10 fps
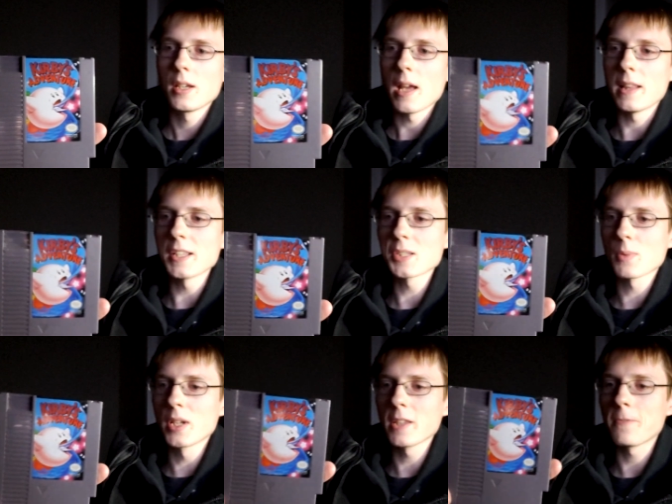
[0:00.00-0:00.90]
And this is
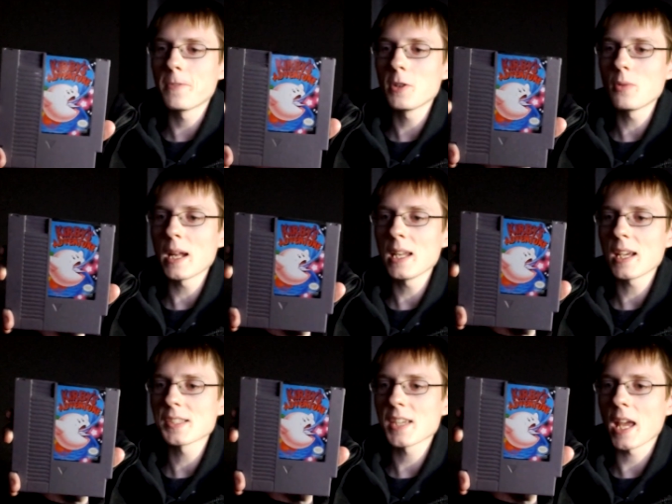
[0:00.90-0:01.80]
one of the few
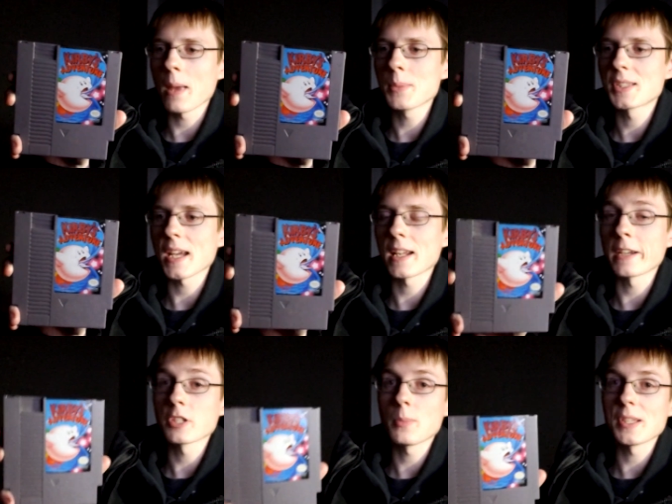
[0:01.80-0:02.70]
NES games that can
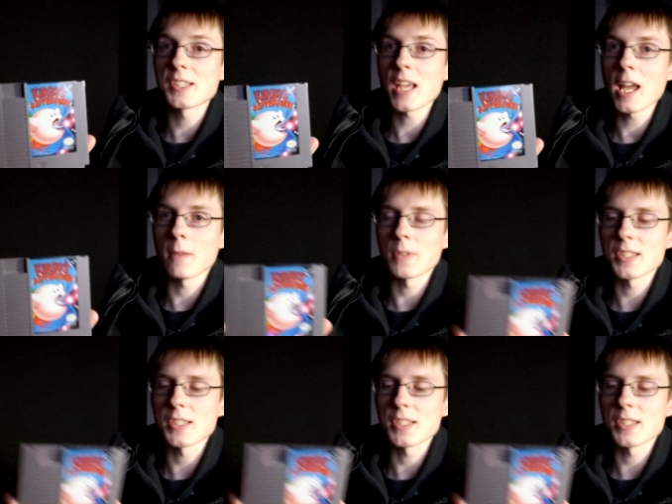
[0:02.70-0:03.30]
actually be saved.